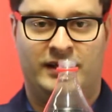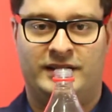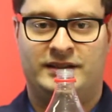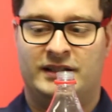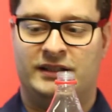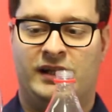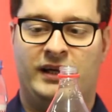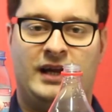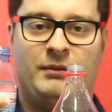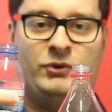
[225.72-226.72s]

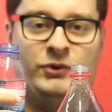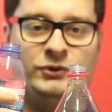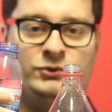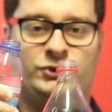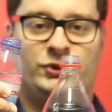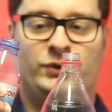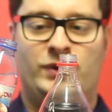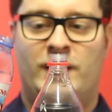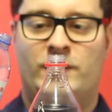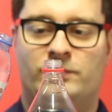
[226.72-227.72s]
like I'm going to show you
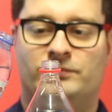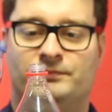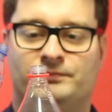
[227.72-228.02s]
now.